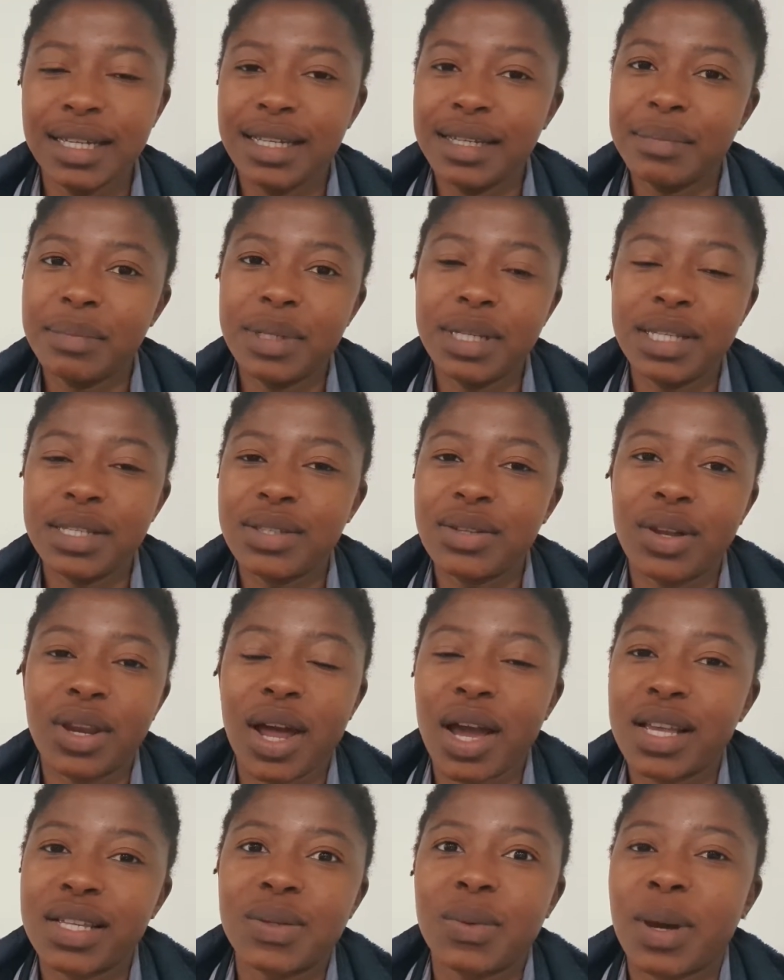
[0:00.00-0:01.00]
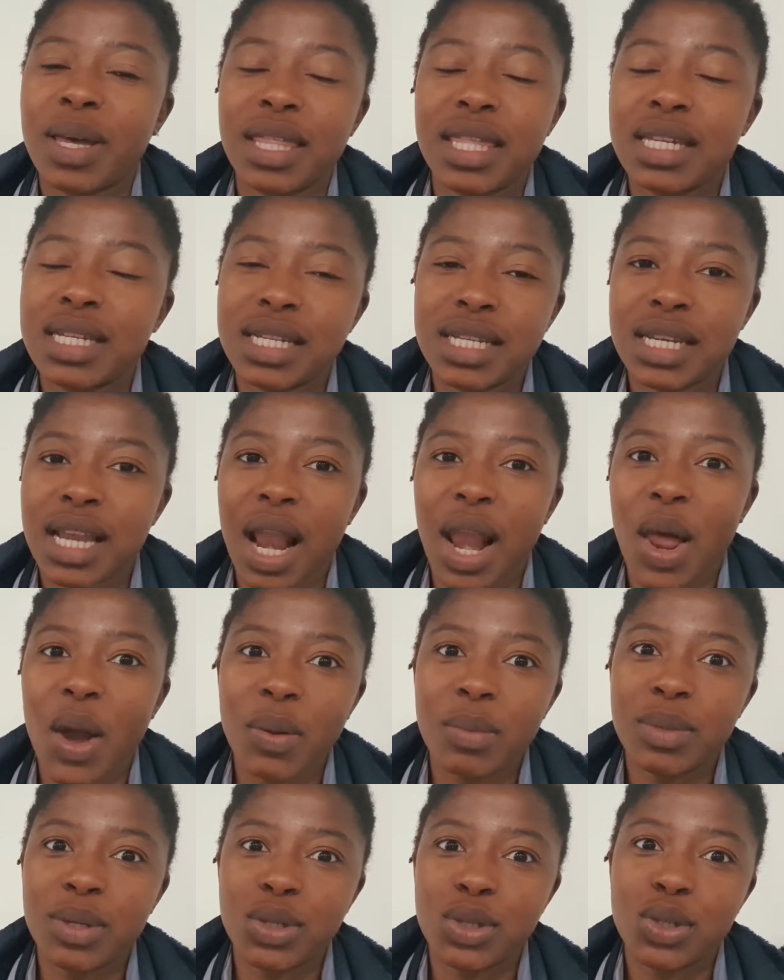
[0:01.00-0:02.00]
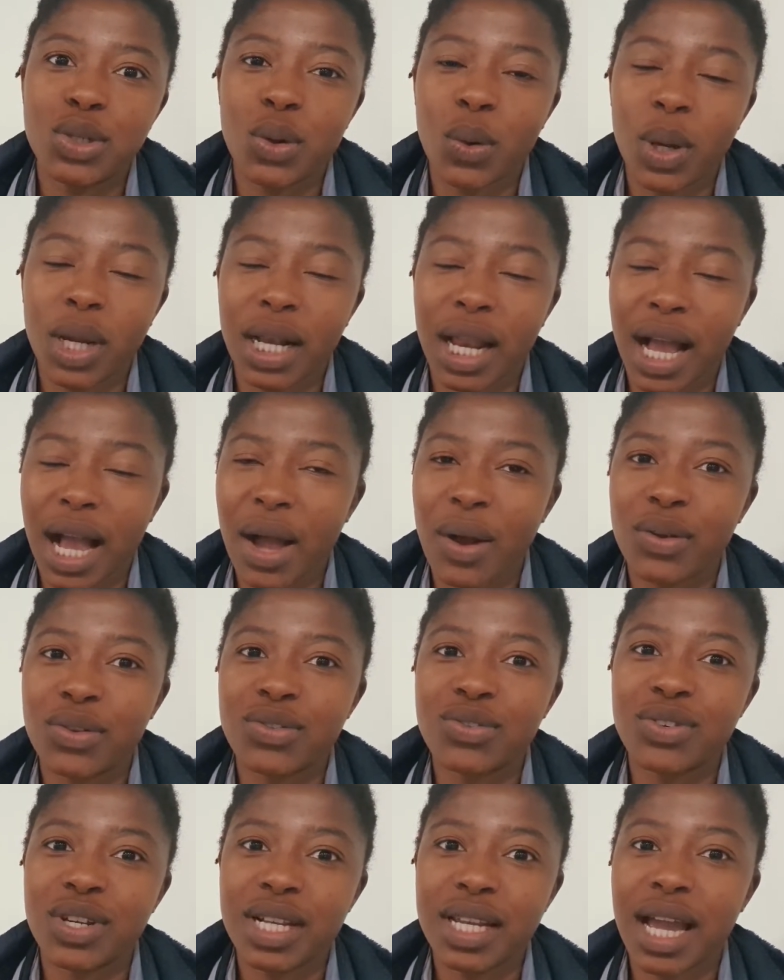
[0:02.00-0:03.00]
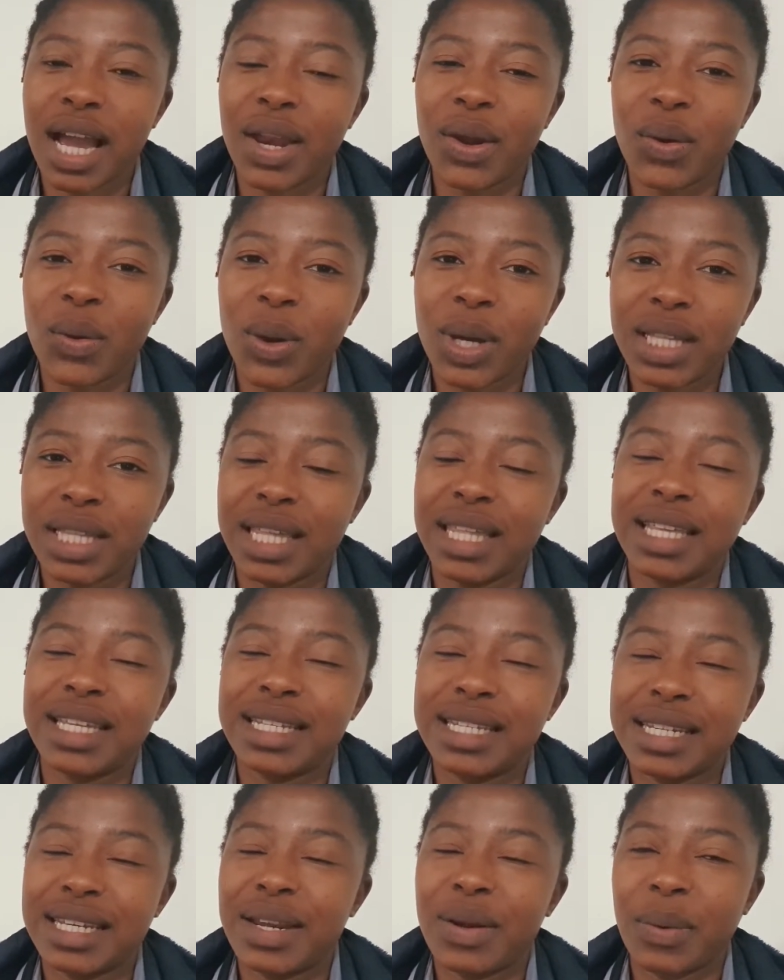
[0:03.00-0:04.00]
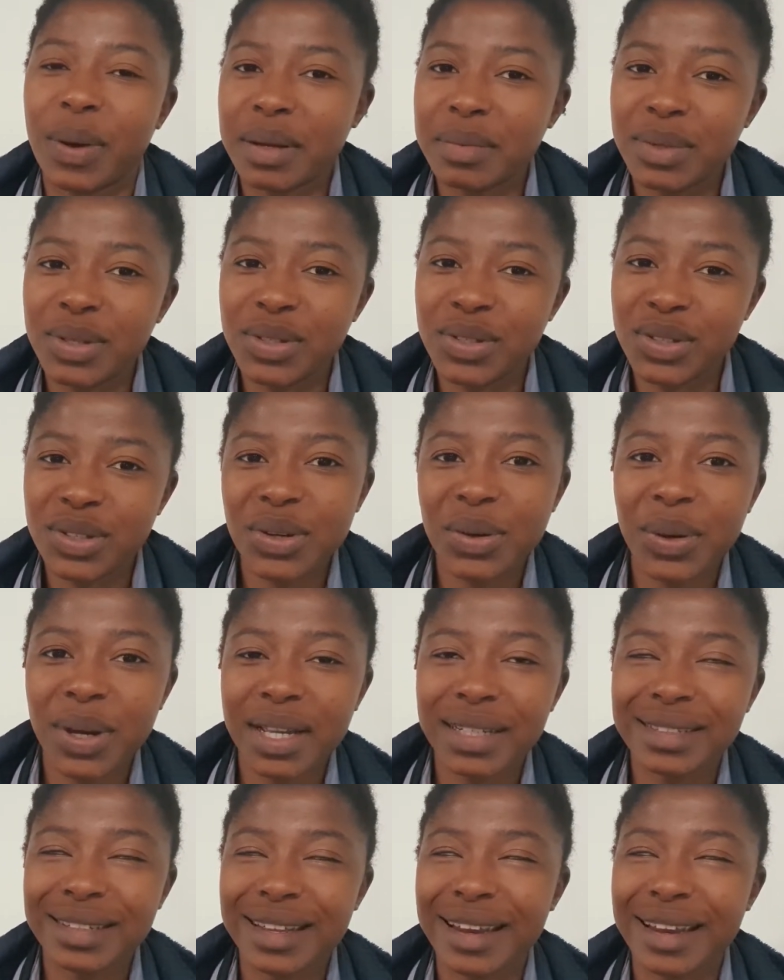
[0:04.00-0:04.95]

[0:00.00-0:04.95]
Please don't ask why they didn't allow me to do it. Like, I was really annoyed that they didn't want me to do it.